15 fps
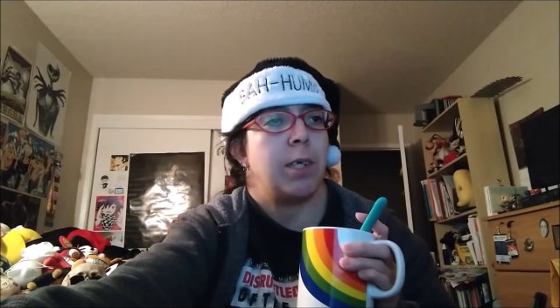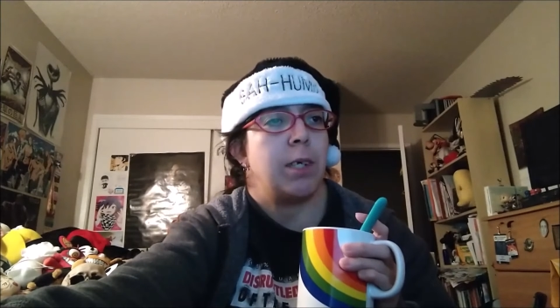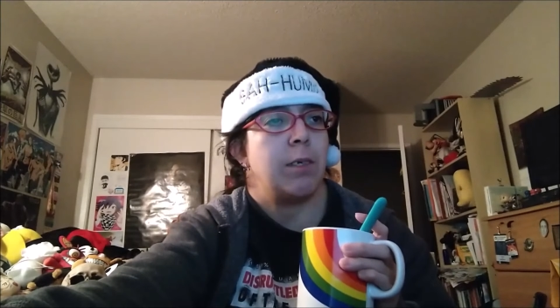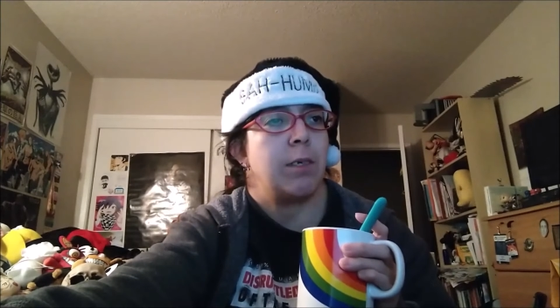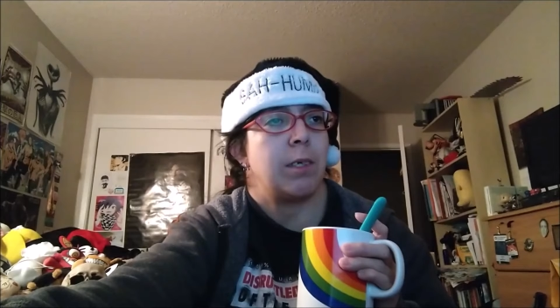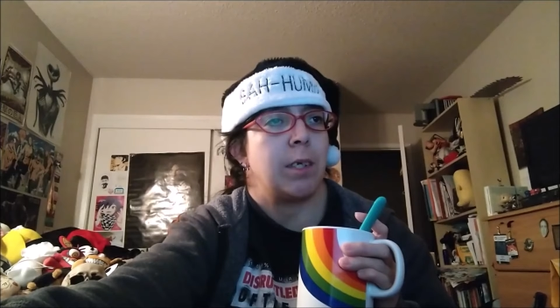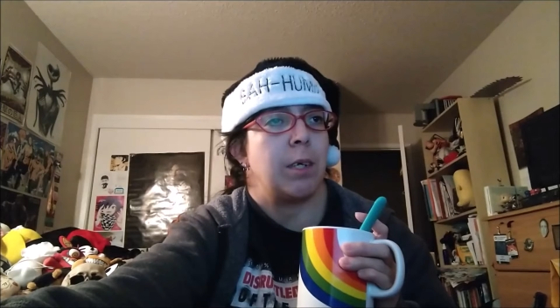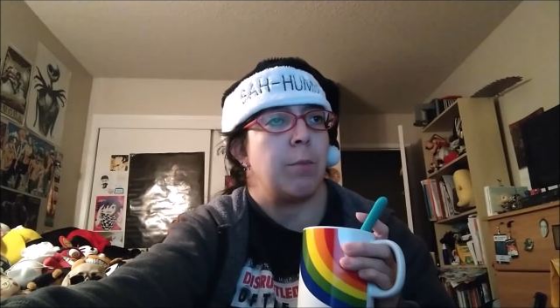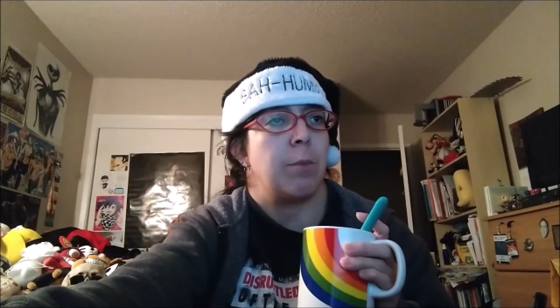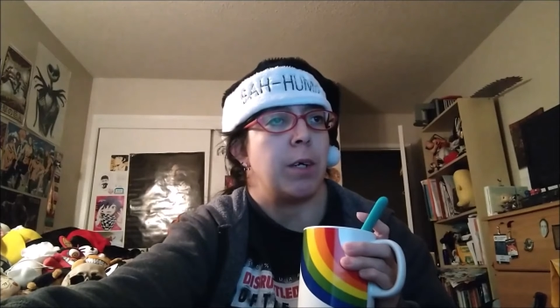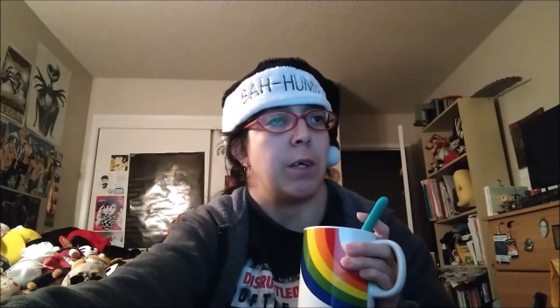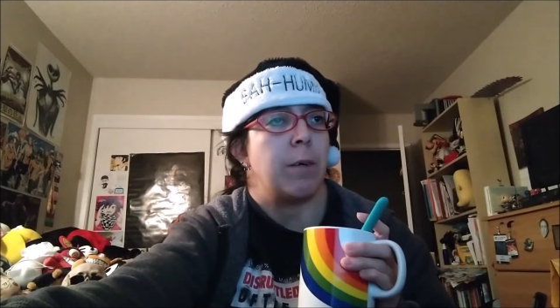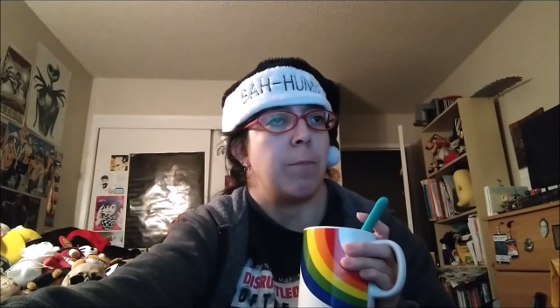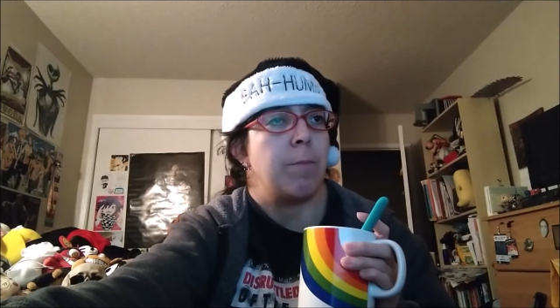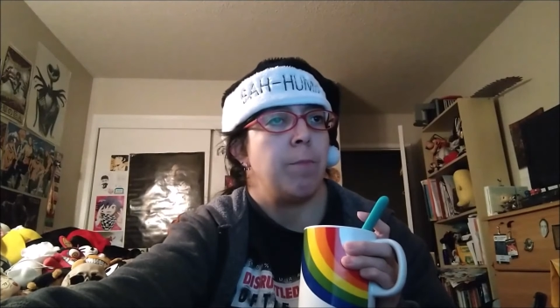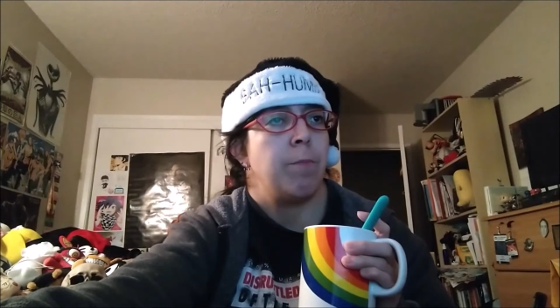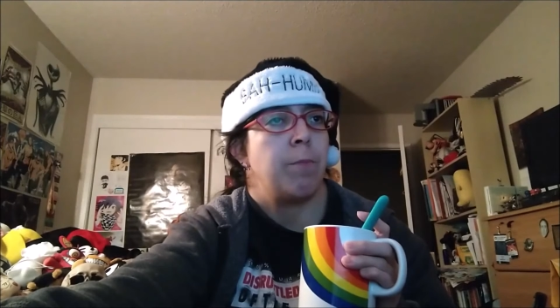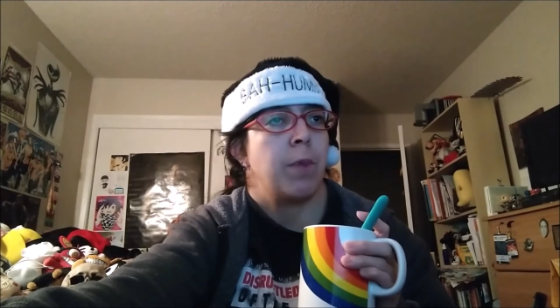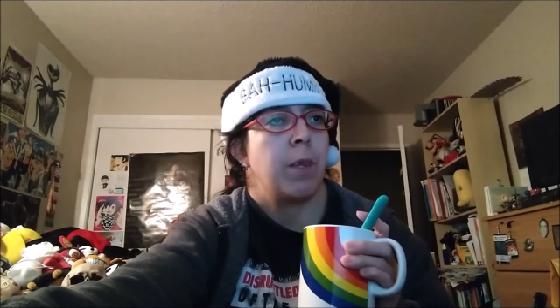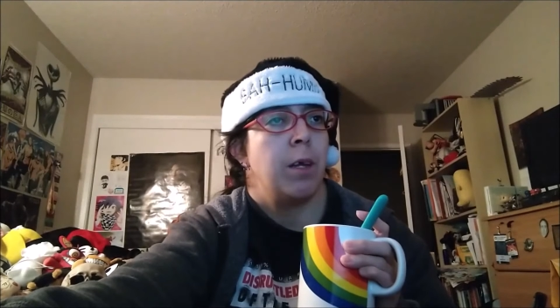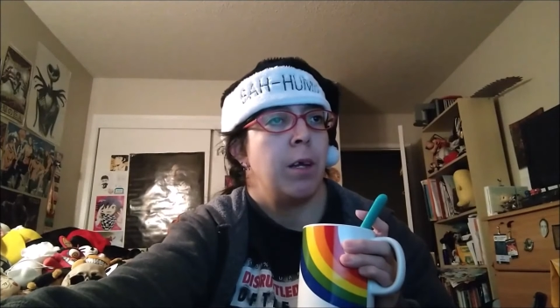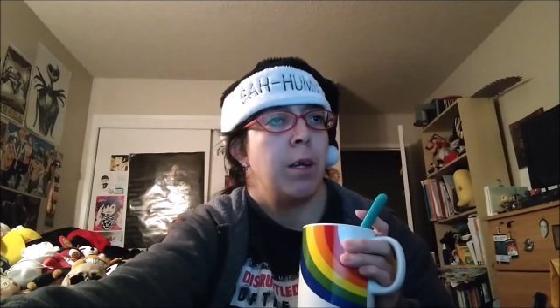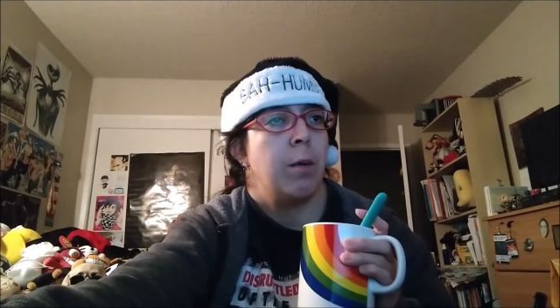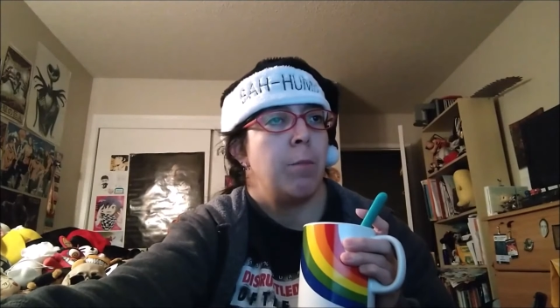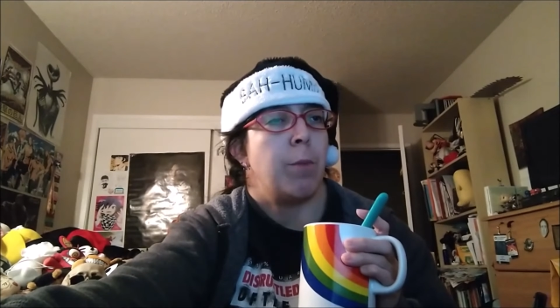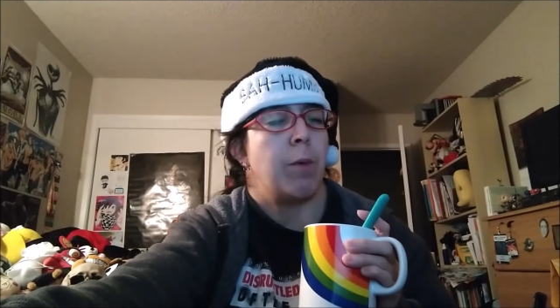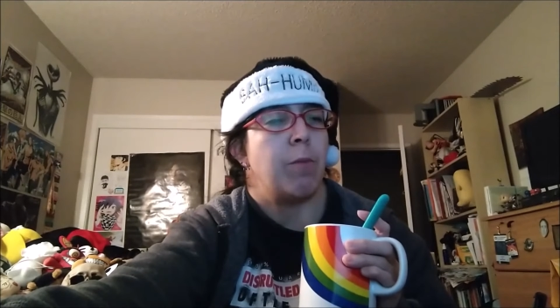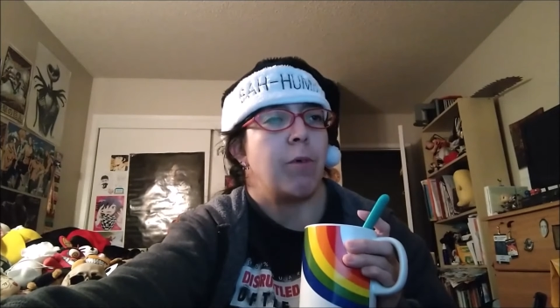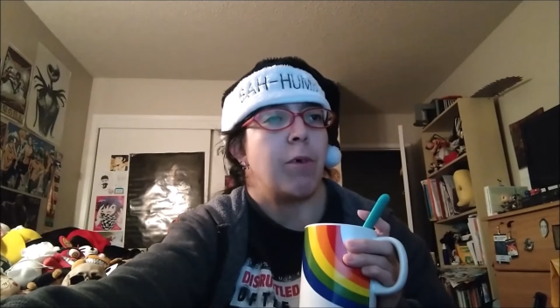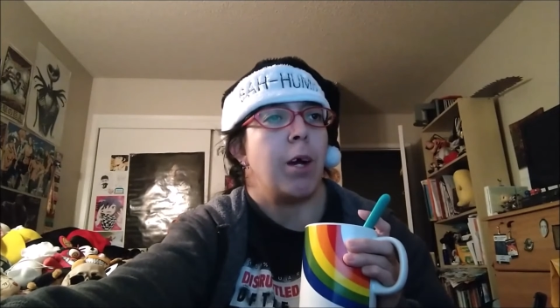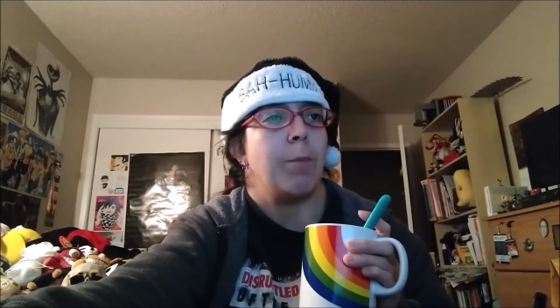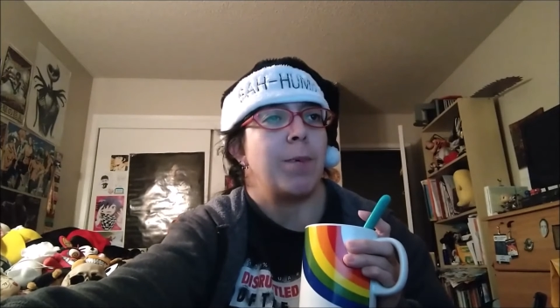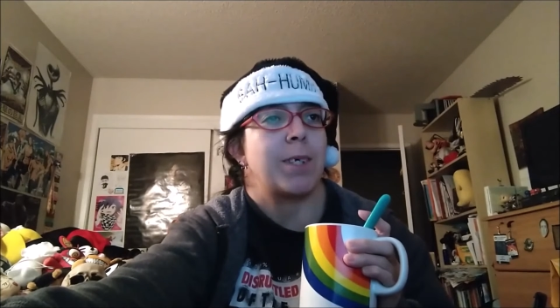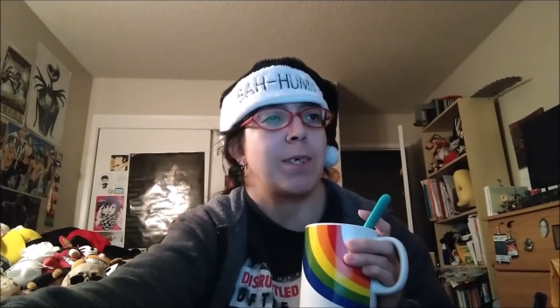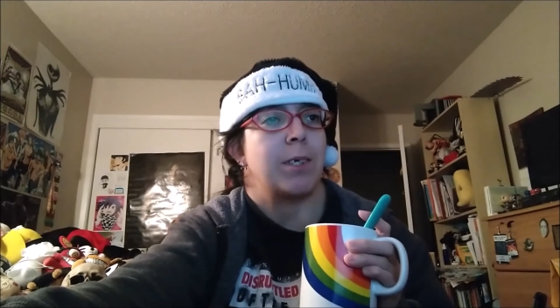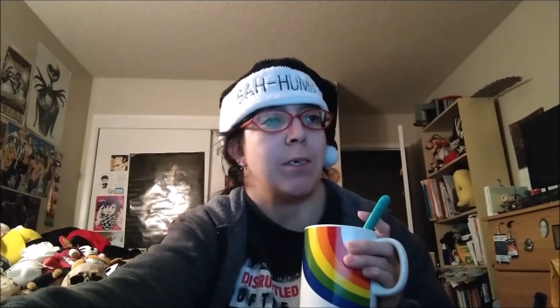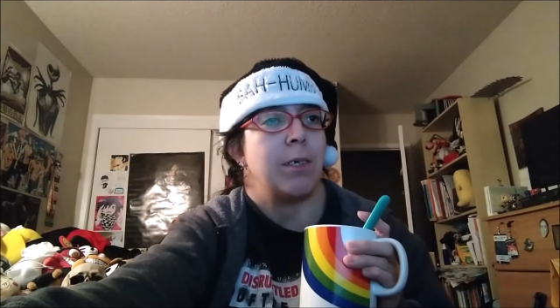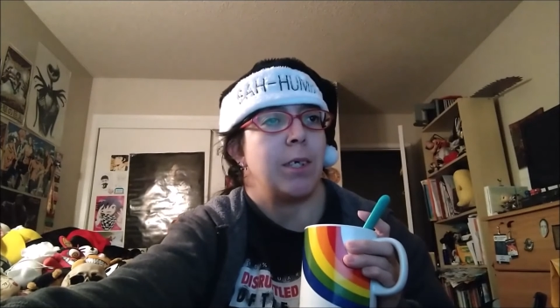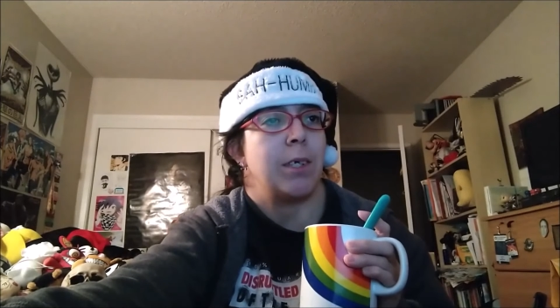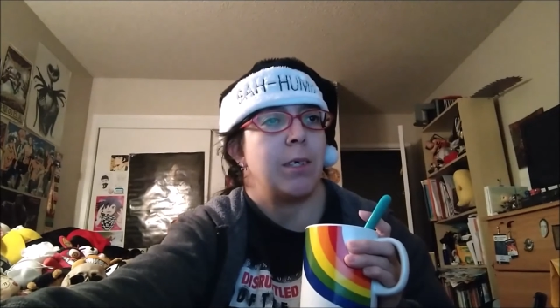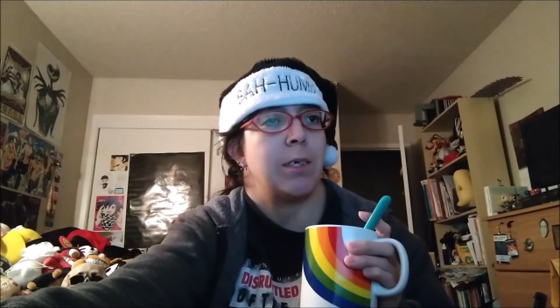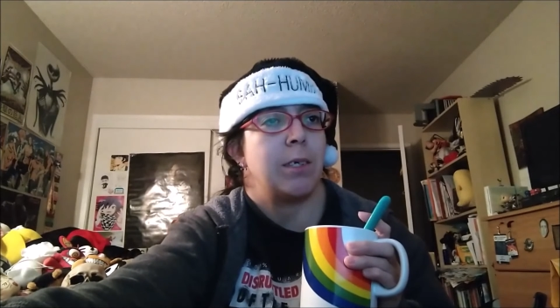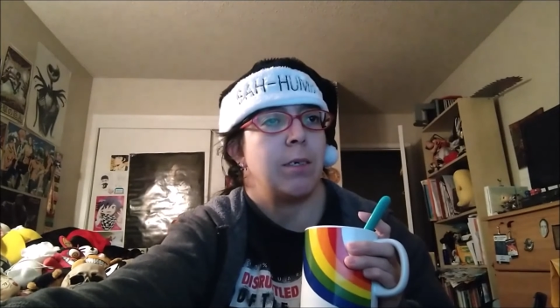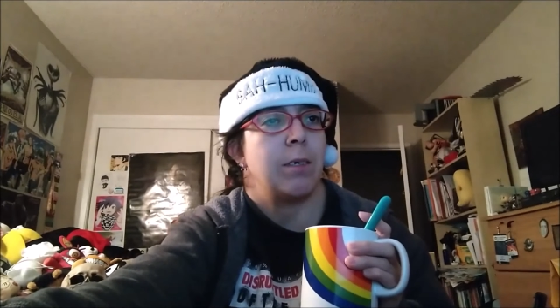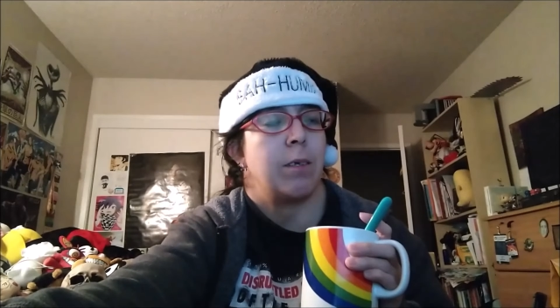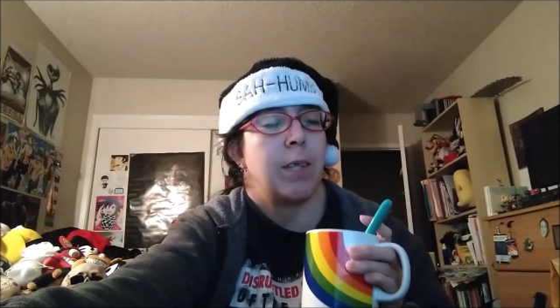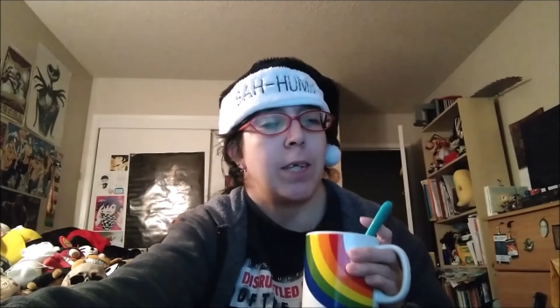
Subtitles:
done some Marvel Comics series.